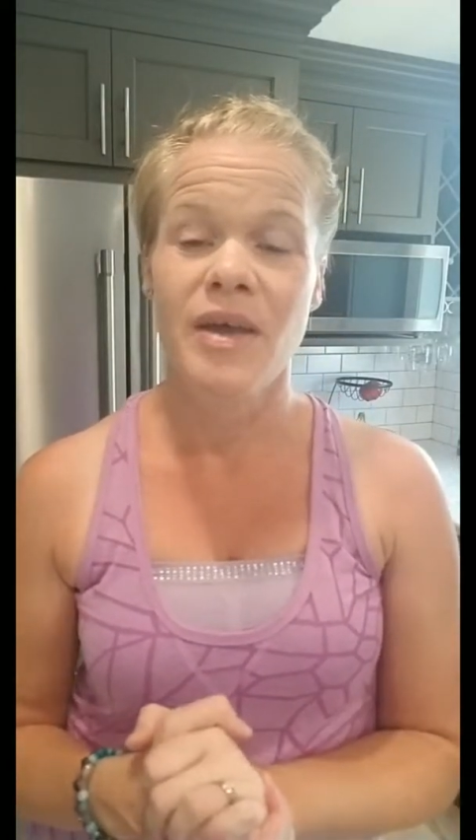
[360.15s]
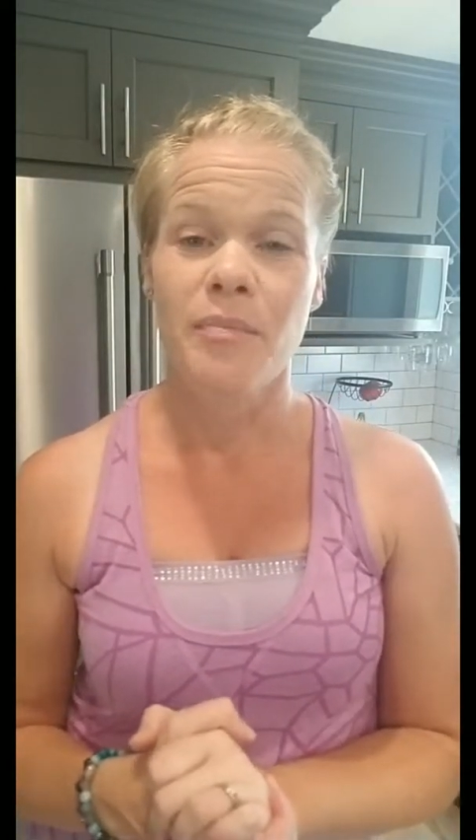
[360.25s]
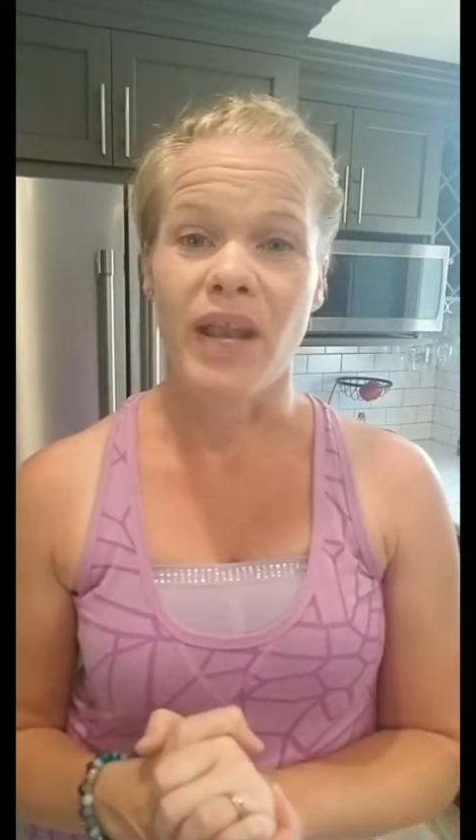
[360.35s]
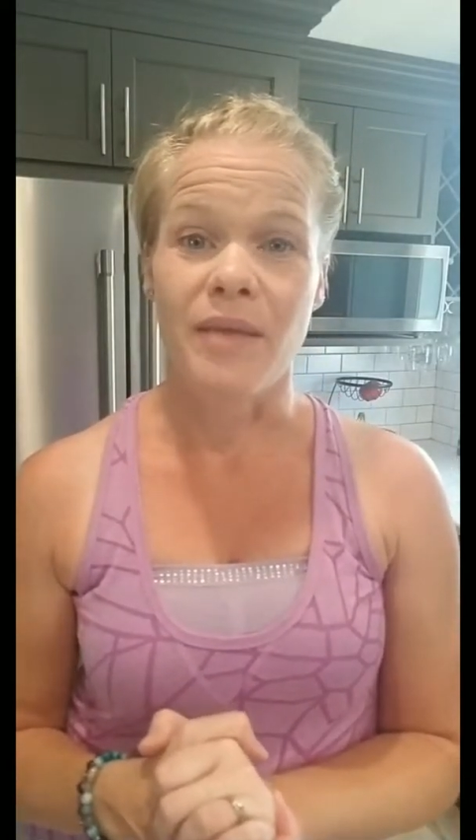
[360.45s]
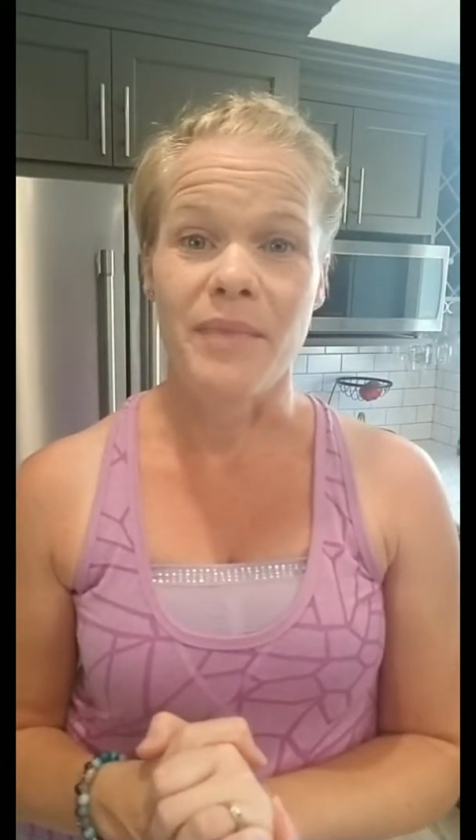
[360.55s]

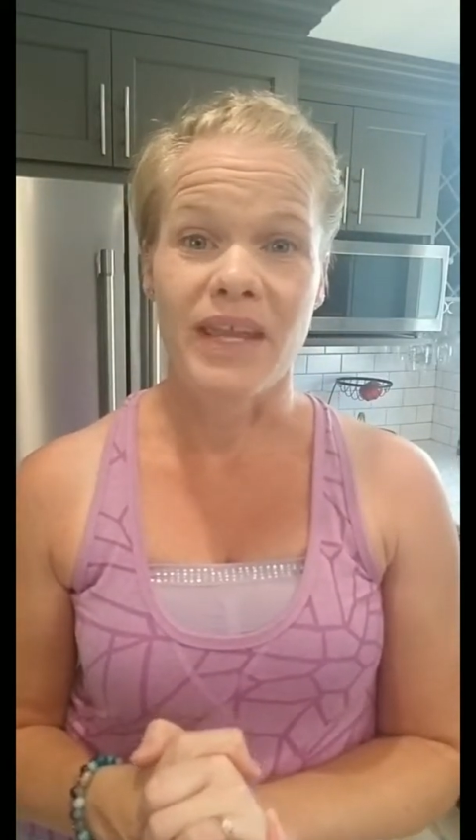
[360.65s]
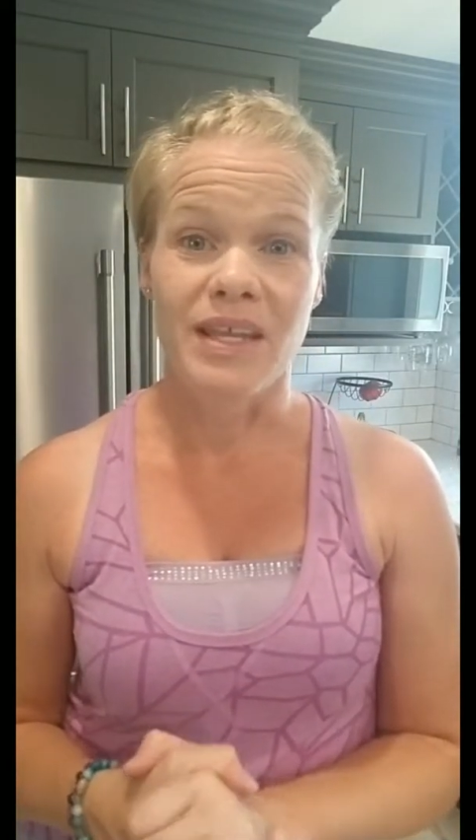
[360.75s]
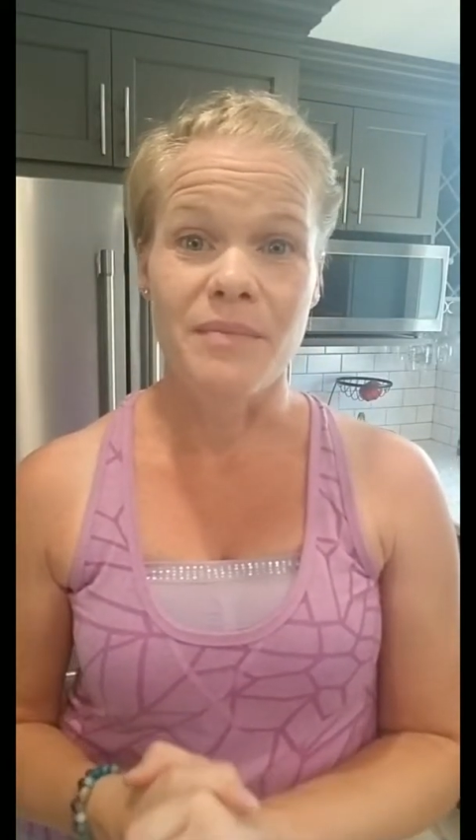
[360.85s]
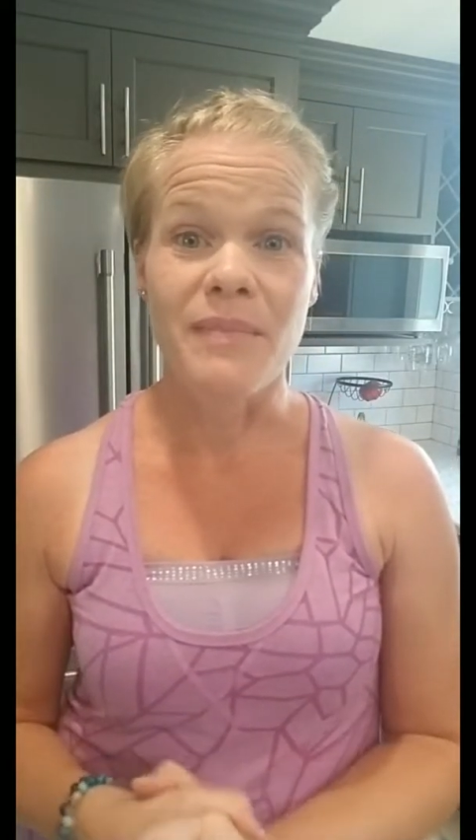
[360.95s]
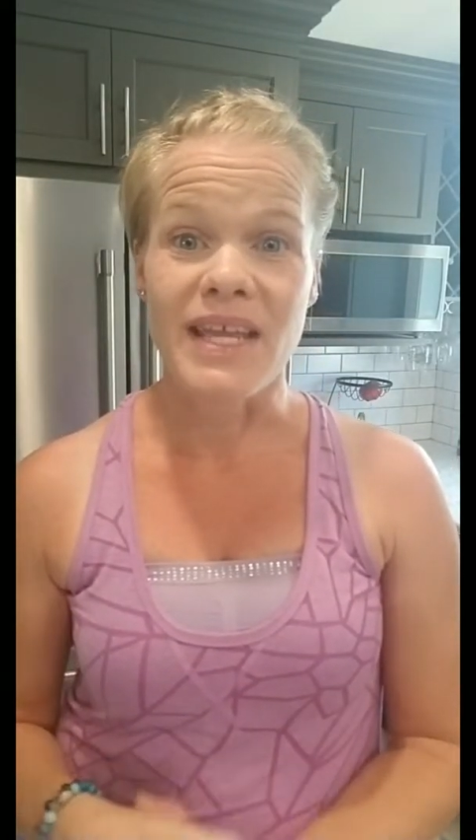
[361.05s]
but I make an
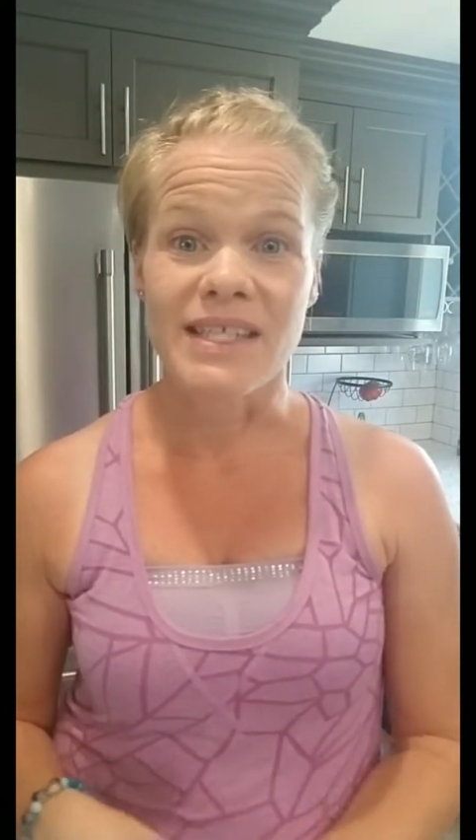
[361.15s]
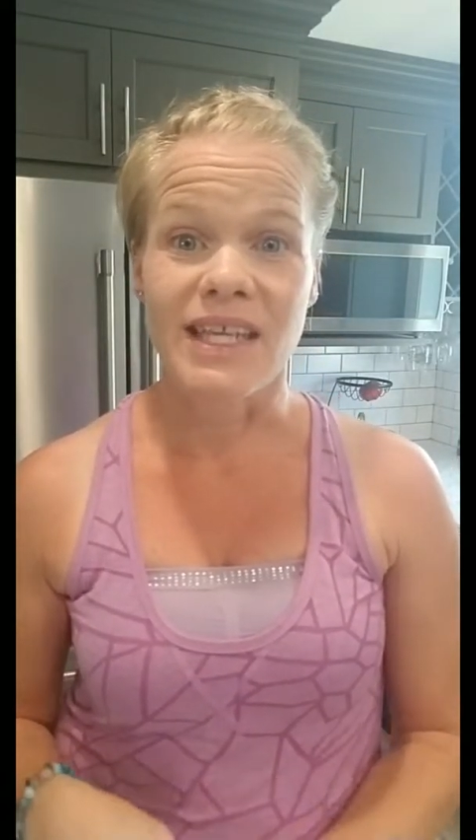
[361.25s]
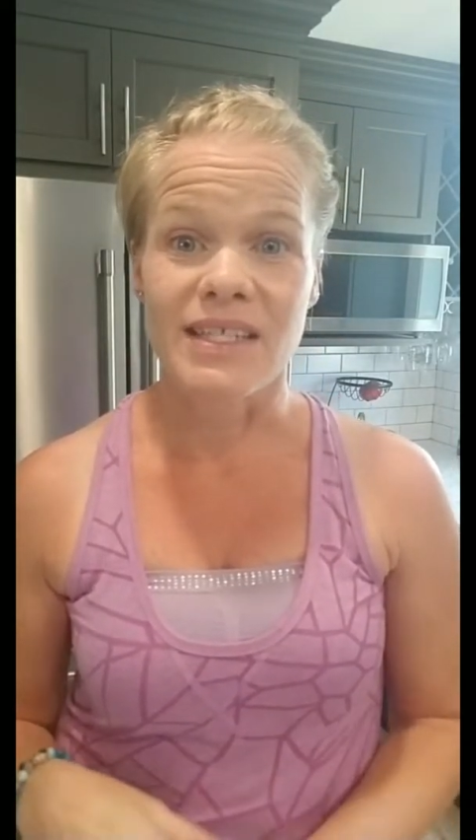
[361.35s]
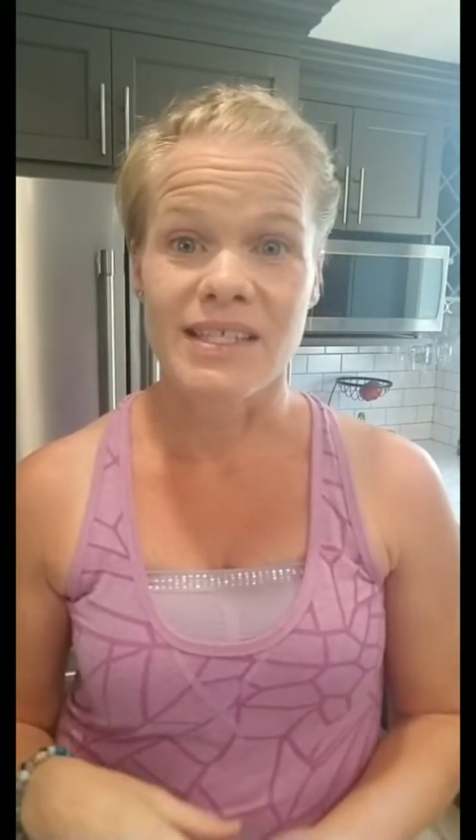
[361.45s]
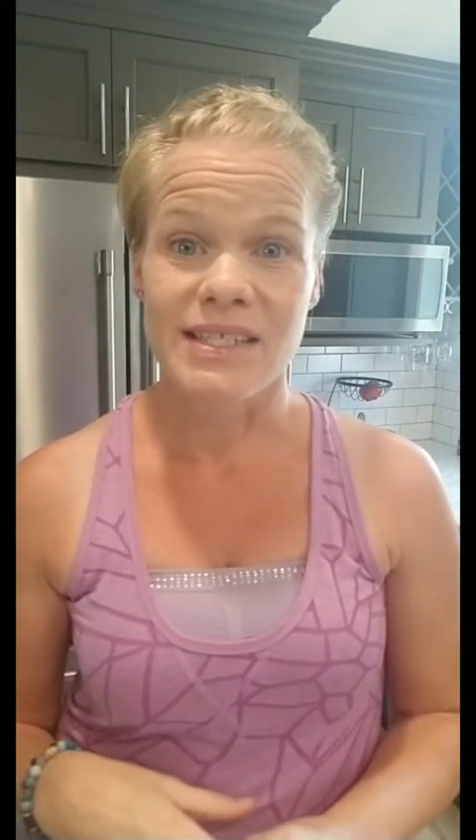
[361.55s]

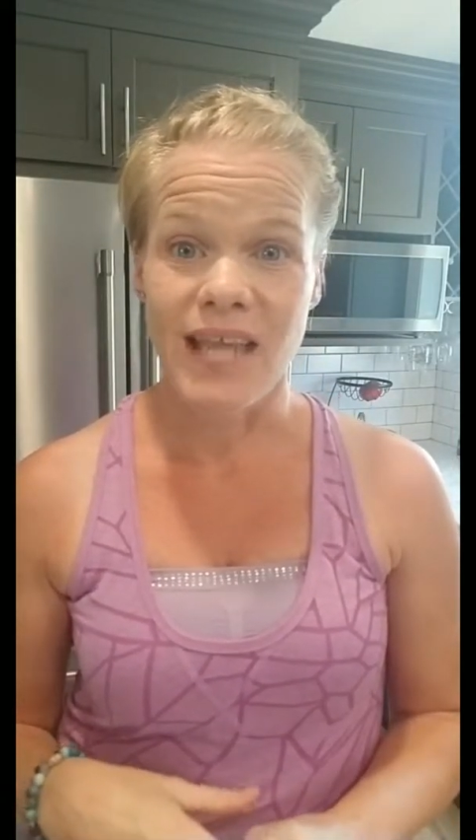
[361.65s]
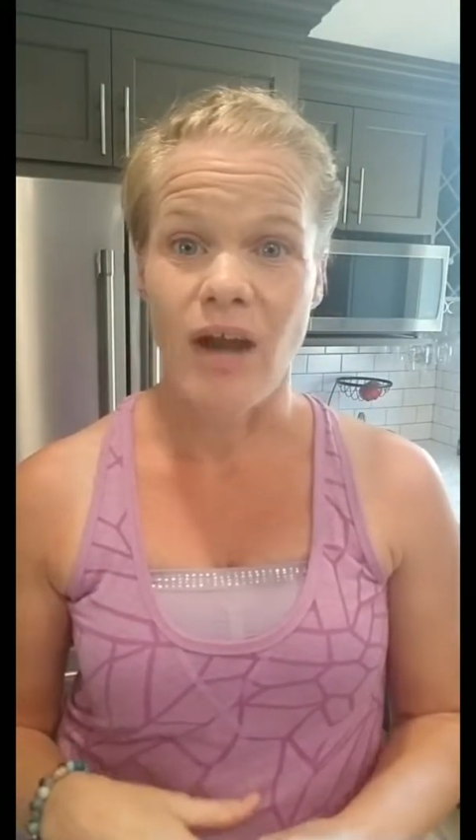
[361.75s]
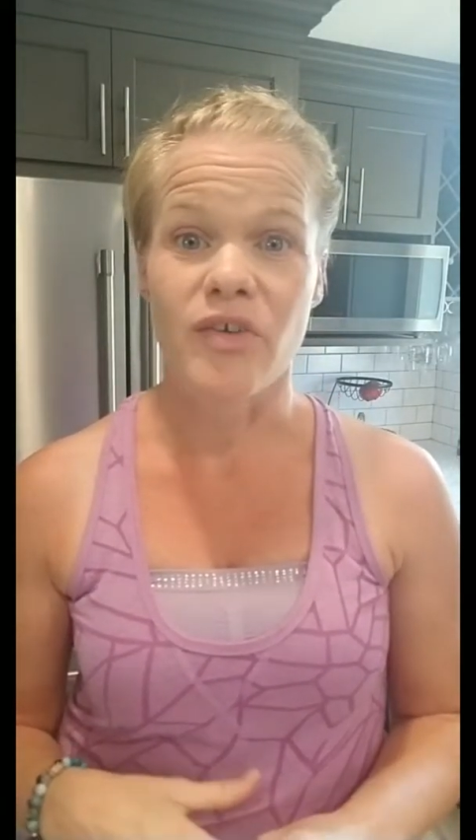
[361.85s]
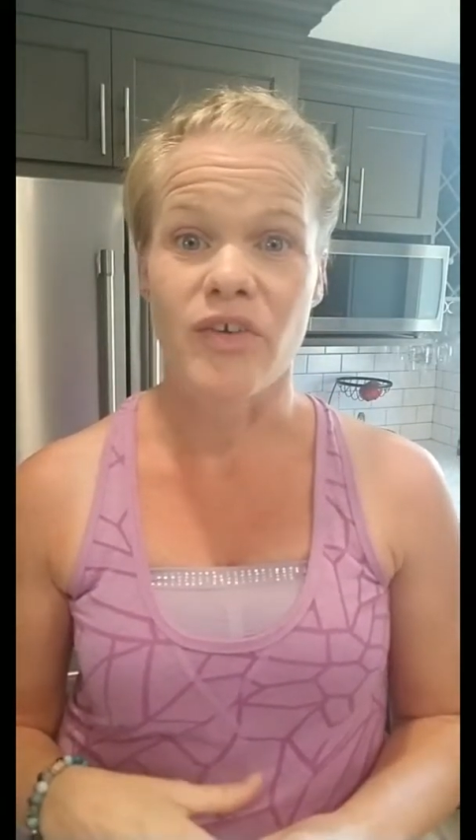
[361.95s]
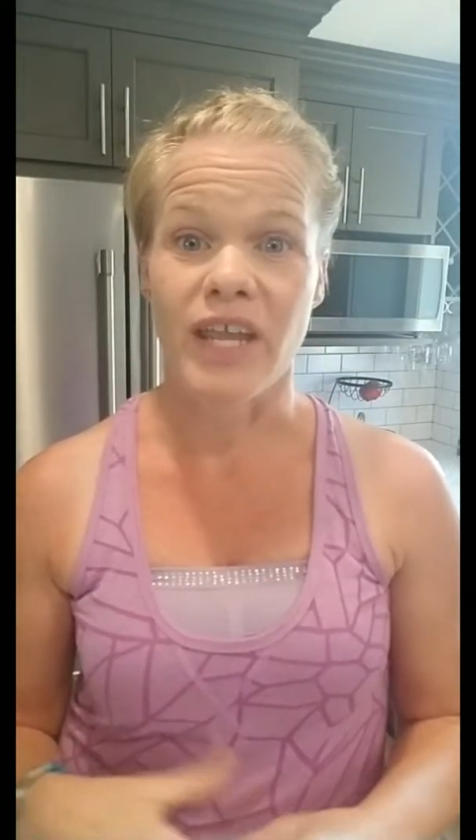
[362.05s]
amazing
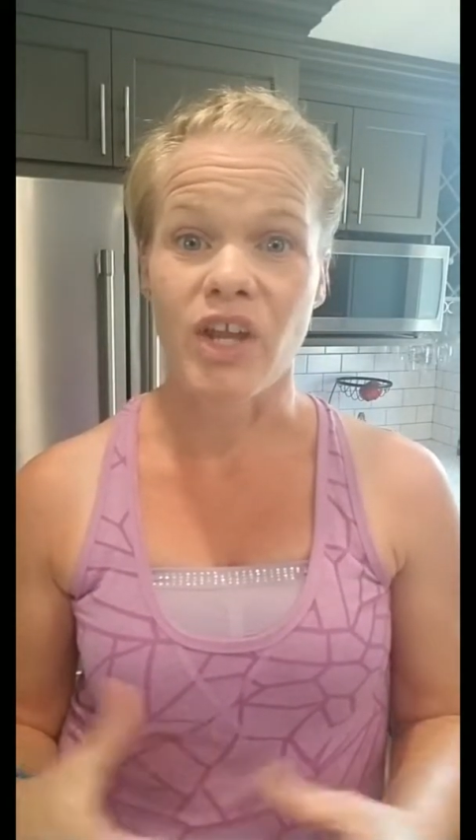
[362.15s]
scouring